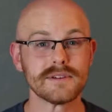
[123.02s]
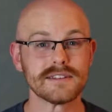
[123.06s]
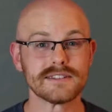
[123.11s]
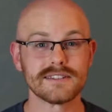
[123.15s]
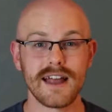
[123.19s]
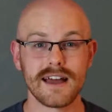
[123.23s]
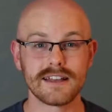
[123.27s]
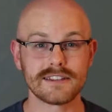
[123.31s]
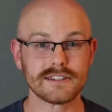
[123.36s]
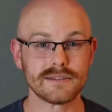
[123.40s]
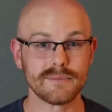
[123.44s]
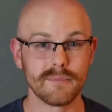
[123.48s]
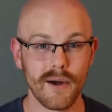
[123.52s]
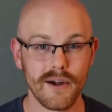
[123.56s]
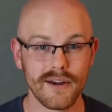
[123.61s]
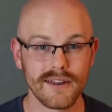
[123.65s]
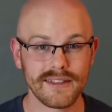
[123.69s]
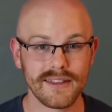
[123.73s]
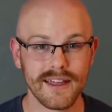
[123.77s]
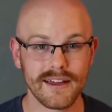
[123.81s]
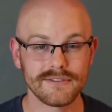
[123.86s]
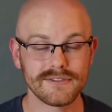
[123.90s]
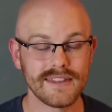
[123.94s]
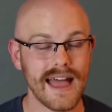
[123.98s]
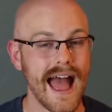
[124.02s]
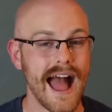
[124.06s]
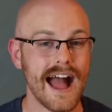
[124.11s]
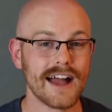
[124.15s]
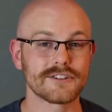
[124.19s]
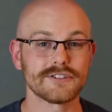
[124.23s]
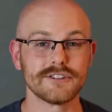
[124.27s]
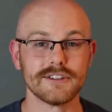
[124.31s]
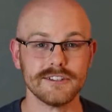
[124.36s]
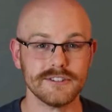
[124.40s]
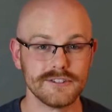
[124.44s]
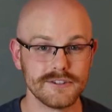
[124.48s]
was not smart enough to
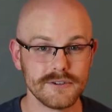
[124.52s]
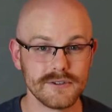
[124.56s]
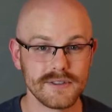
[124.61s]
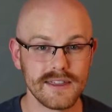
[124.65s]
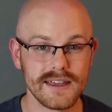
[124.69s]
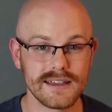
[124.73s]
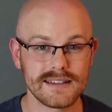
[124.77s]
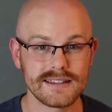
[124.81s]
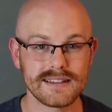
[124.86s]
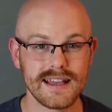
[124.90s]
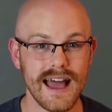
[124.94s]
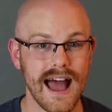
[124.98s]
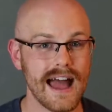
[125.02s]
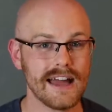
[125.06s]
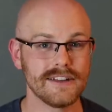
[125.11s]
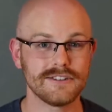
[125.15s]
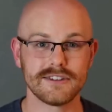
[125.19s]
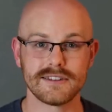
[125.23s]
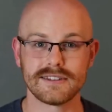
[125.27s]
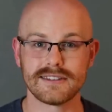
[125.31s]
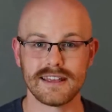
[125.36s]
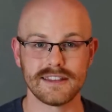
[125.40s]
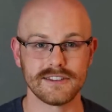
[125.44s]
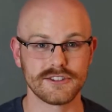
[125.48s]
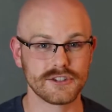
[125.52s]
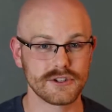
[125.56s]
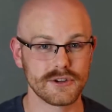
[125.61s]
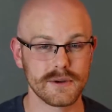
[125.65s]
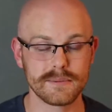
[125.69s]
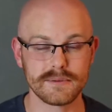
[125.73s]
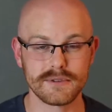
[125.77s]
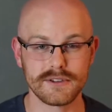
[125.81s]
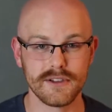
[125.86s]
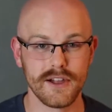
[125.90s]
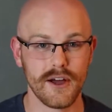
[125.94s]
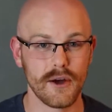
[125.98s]
actually do this. I just sent
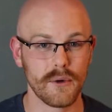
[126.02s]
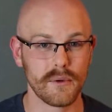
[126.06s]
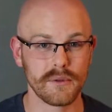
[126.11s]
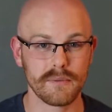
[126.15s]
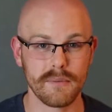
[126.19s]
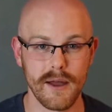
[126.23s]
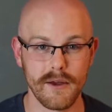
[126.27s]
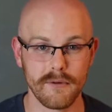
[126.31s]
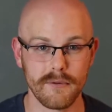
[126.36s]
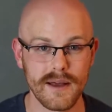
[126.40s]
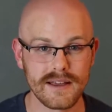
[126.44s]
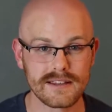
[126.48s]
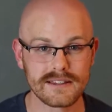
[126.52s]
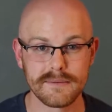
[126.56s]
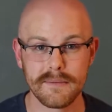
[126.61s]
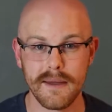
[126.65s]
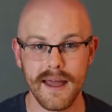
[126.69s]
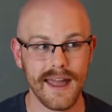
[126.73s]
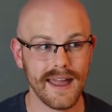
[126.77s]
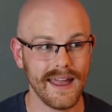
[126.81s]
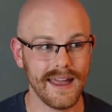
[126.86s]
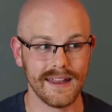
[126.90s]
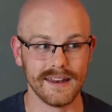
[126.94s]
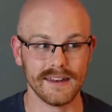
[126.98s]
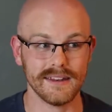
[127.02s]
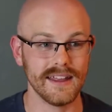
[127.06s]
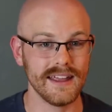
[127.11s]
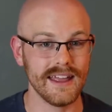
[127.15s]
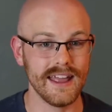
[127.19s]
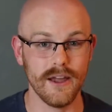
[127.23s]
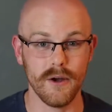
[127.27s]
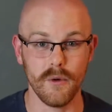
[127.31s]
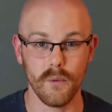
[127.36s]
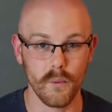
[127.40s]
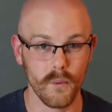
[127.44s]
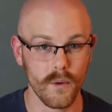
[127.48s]
scripts along with my resume and
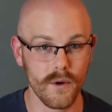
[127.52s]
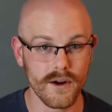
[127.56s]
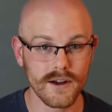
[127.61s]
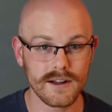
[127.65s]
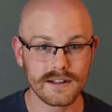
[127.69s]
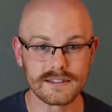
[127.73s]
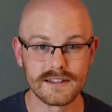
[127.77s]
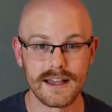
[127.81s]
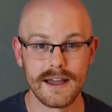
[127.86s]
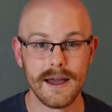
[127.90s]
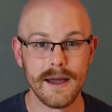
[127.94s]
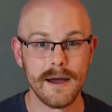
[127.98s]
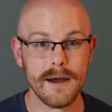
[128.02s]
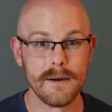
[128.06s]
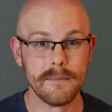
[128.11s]
it worked.